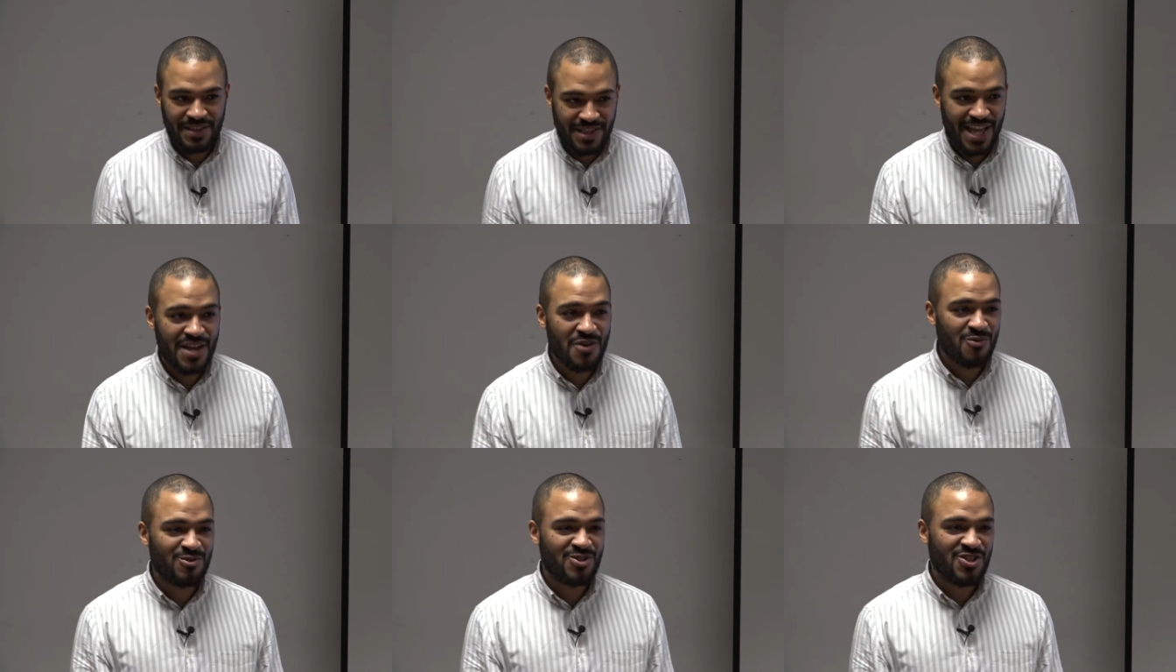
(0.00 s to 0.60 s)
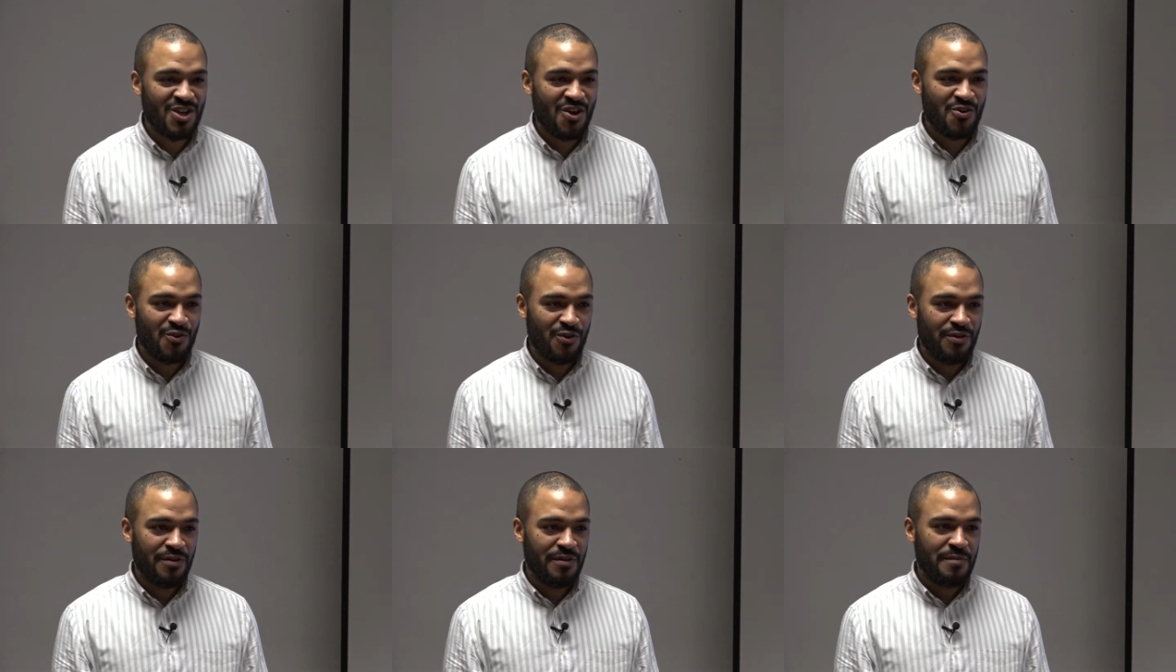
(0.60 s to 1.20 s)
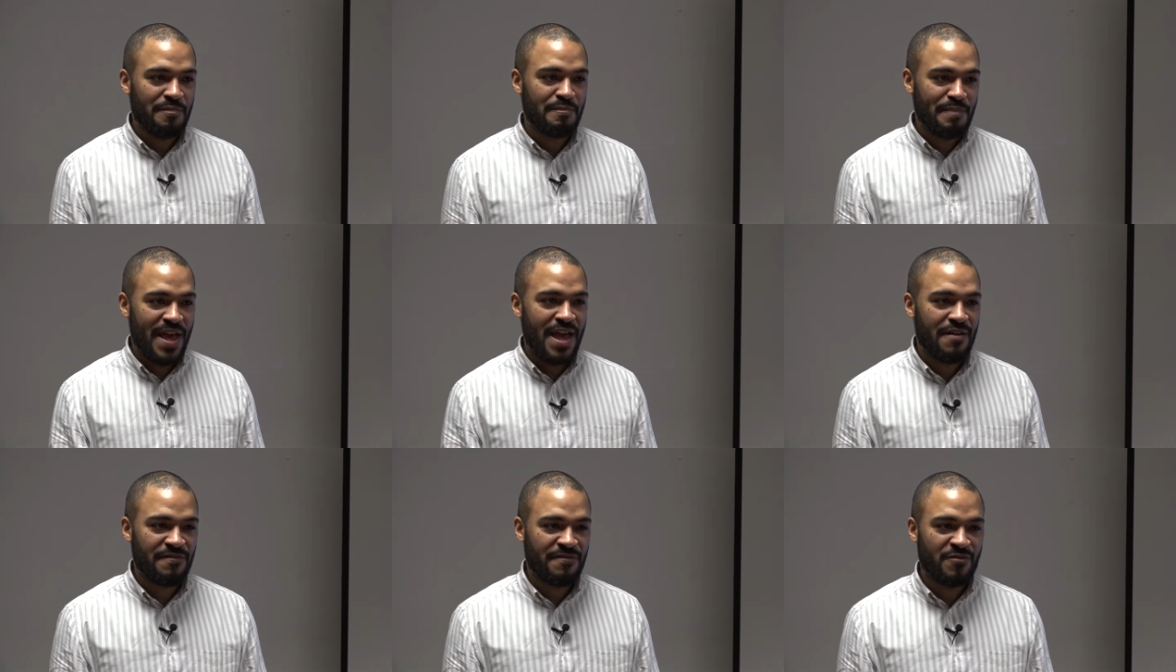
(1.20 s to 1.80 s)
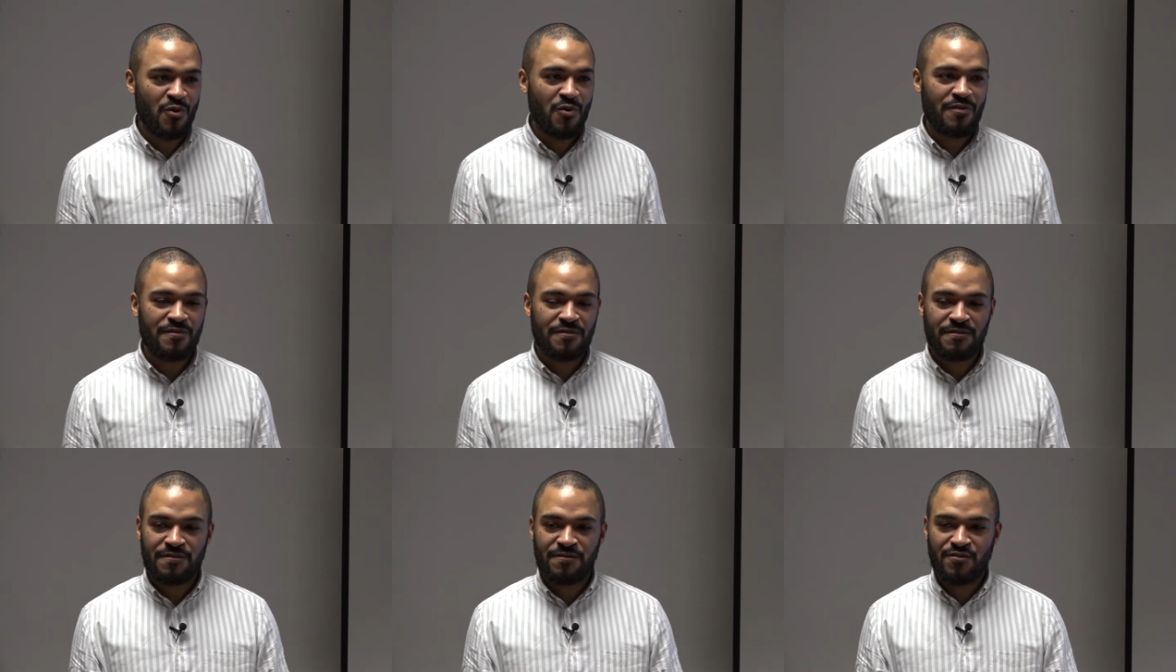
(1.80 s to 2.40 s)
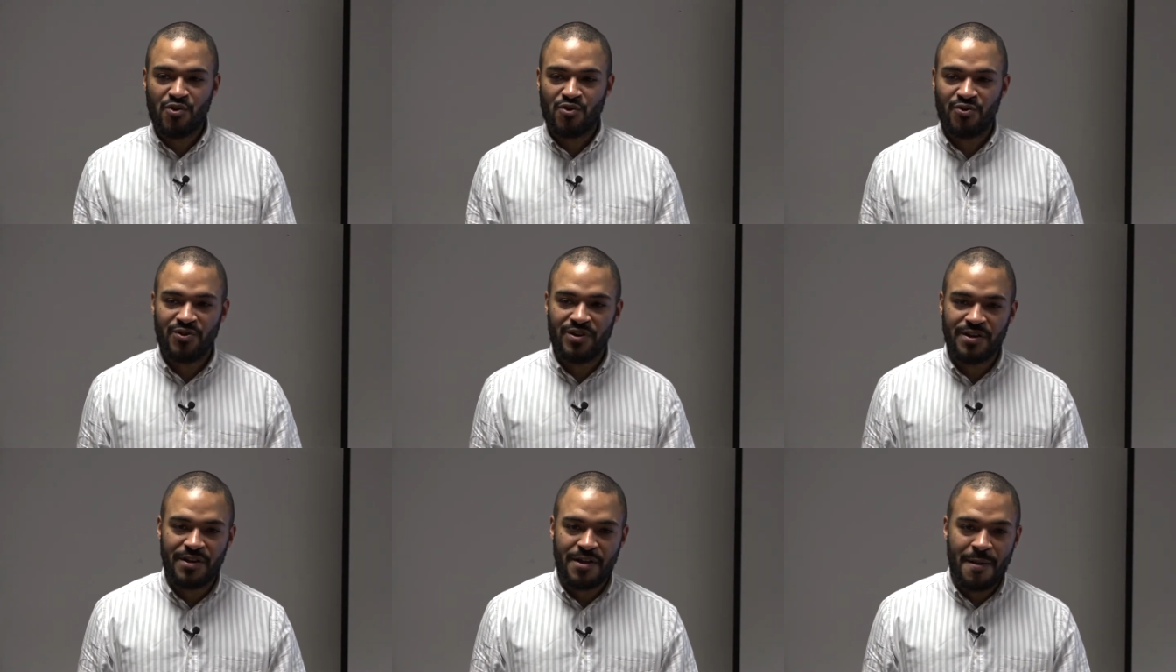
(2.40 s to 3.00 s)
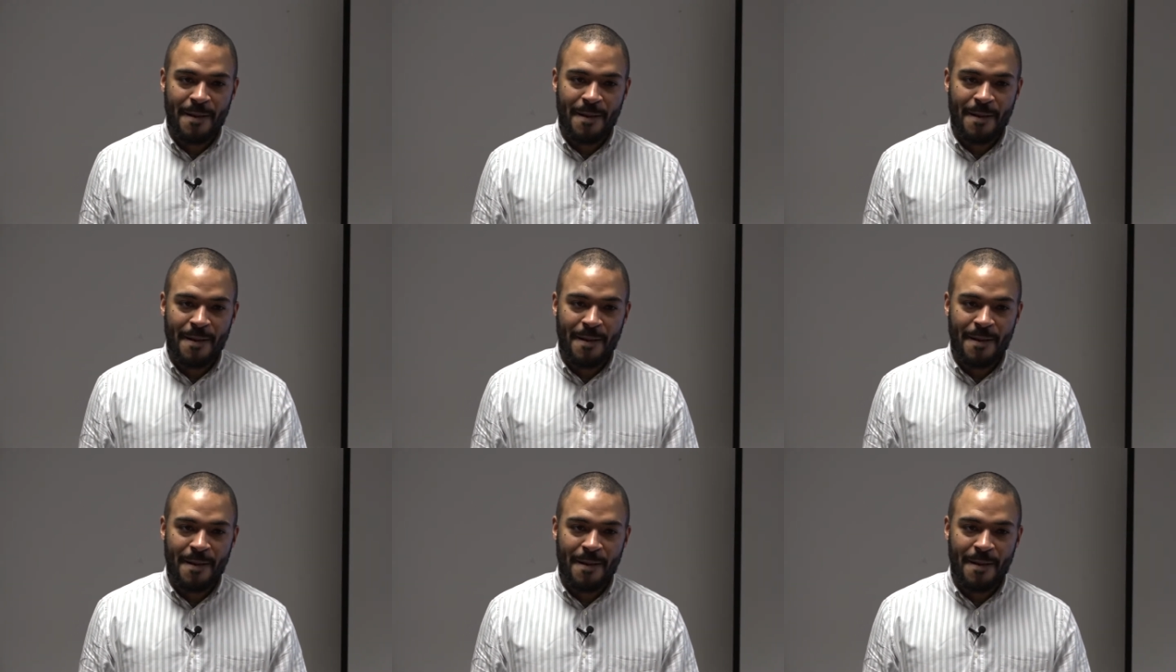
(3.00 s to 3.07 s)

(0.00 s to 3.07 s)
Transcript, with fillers: But they also bear forth fruit.